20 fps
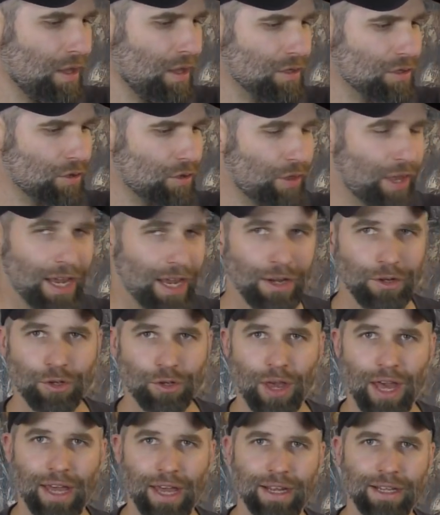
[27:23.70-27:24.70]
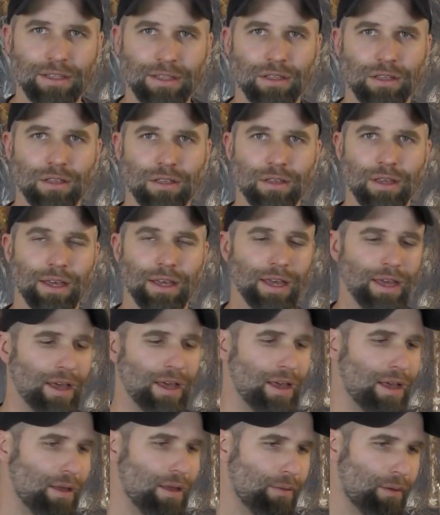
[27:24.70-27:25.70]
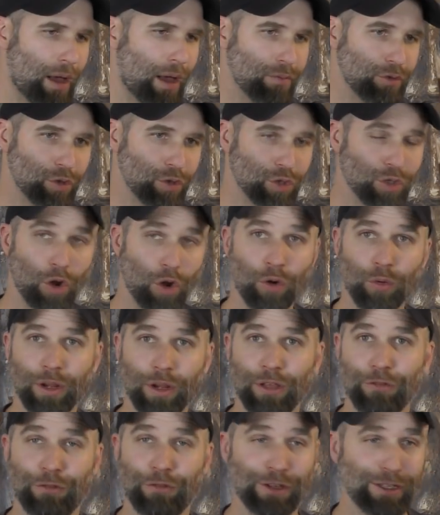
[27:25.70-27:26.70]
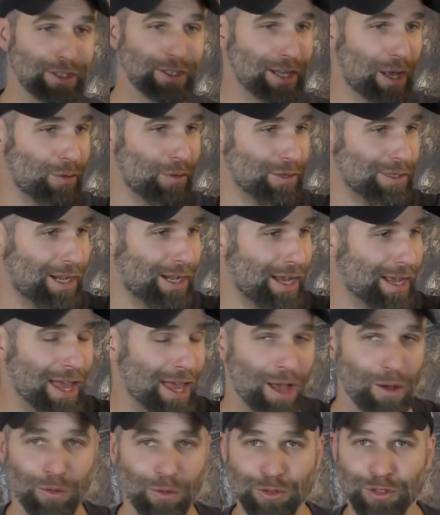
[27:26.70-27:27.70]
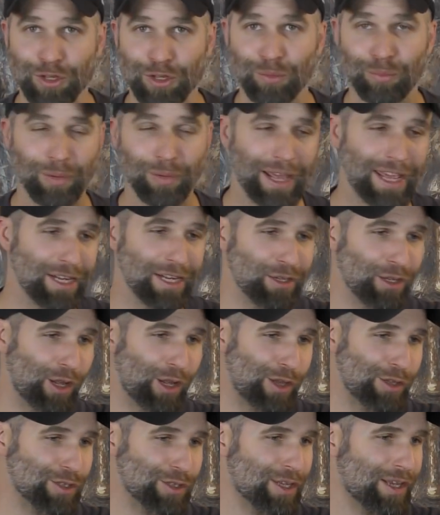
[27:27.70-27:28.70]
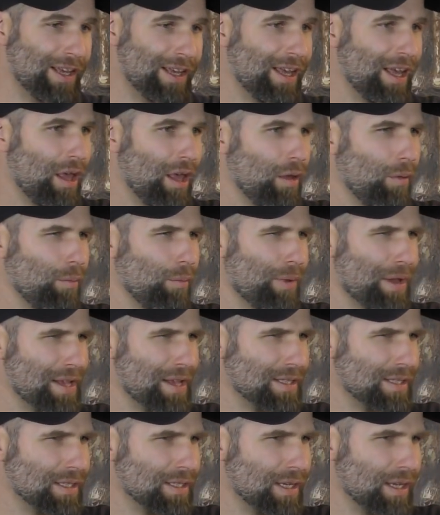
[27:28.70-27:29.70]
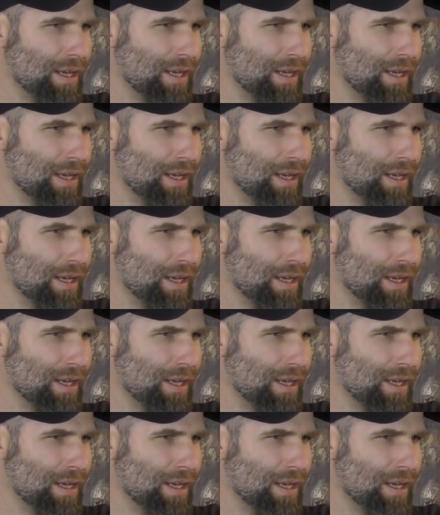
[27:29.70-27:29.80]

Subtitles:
so there you had it. I'm so sorry if it sounded like I was complaining a lot, but